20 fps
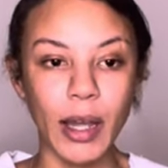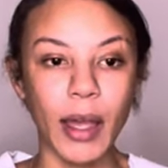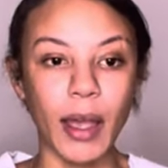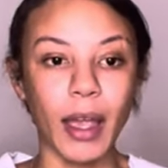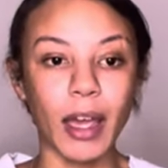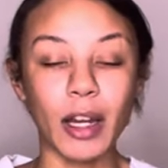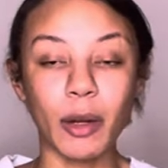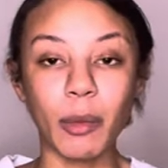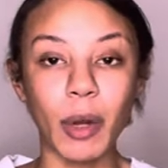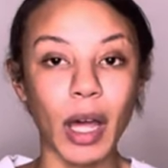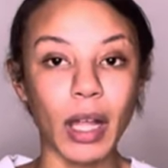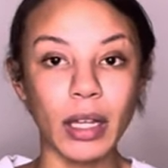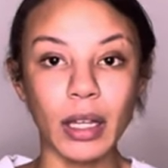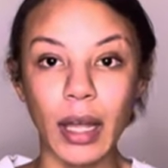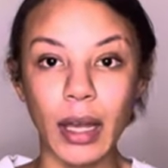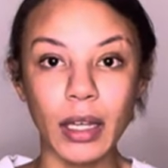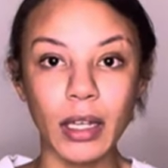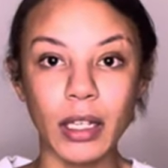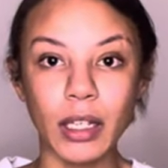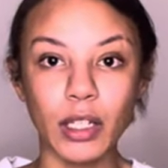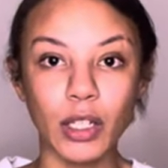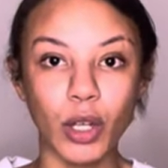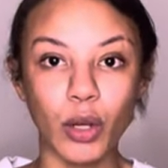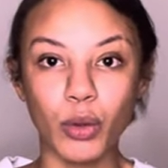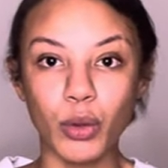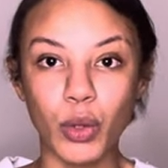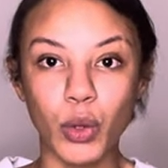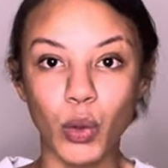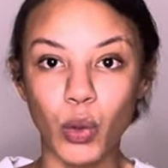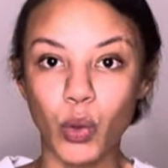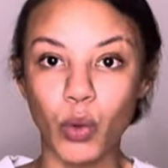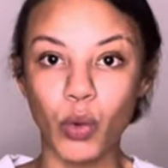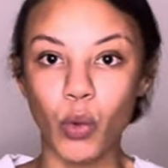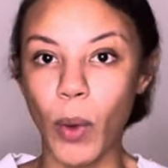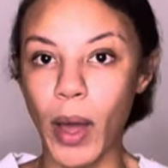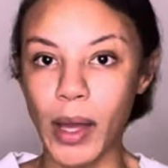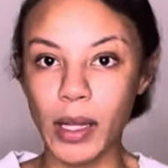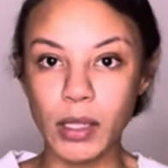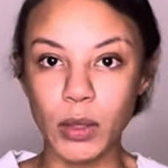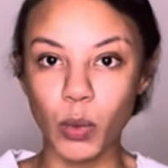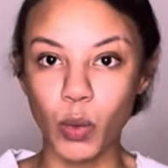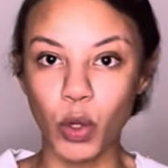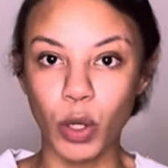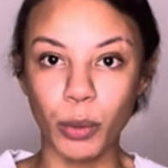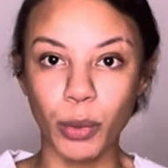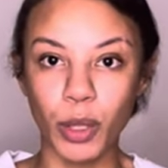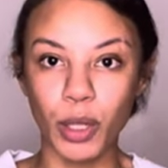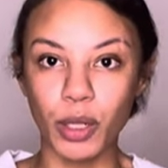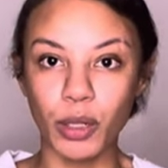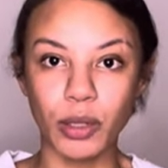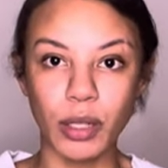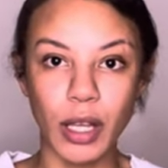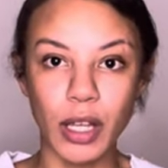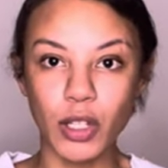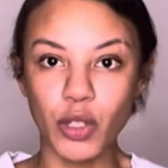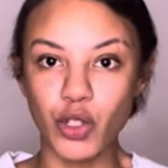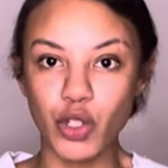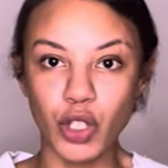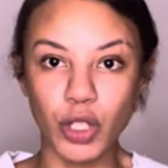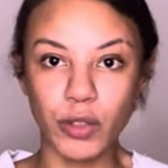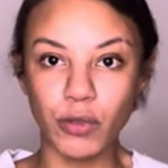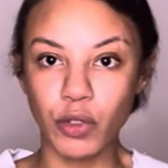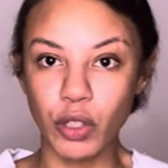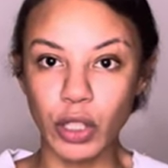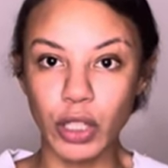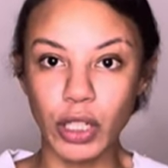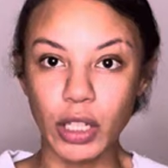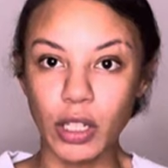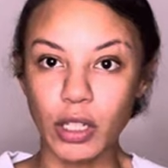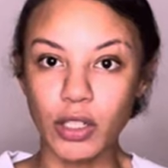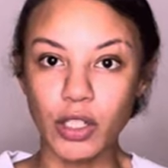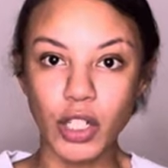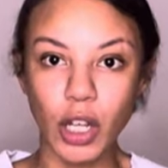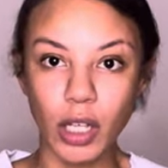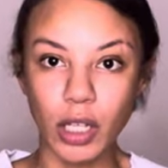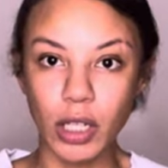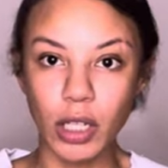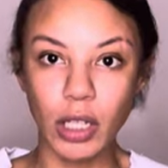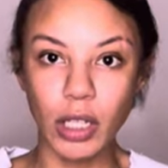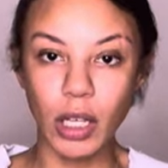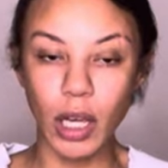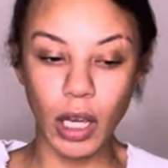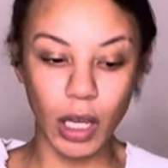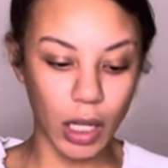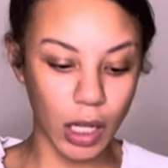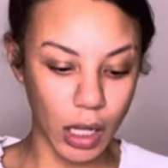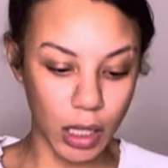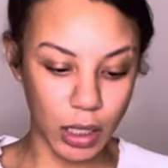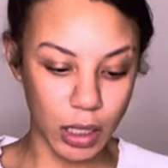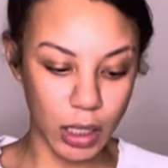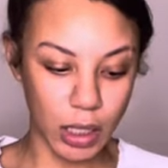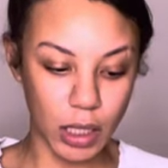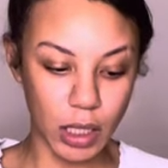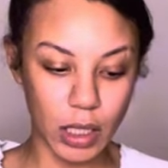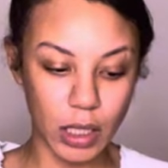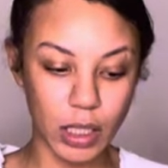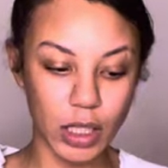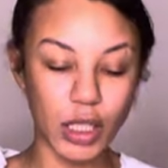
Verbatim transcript: and I'm not lugging no dual wax warmer that is just really chunky and clunky.